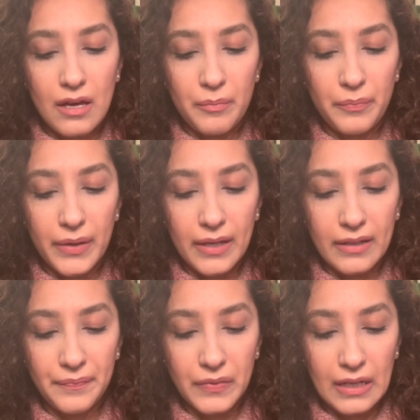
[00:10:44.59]

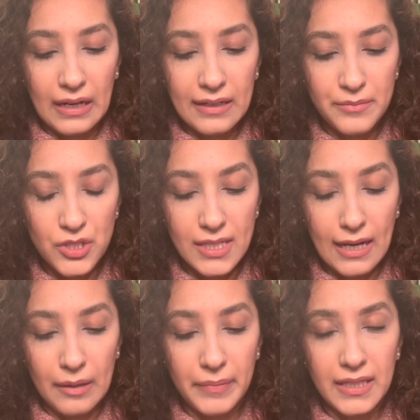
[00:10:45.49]
but I am just
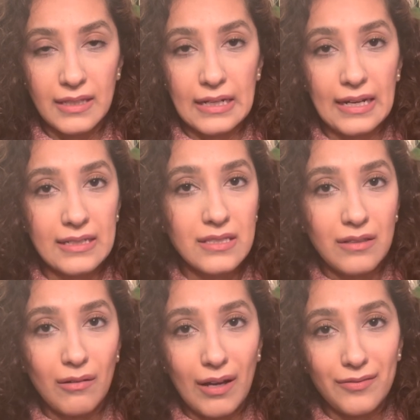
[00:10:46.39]
happy that I
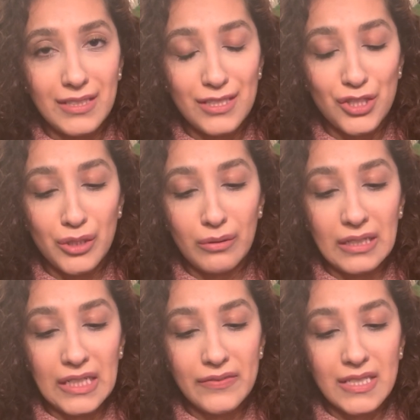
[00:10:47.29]
still have these 2 leaves,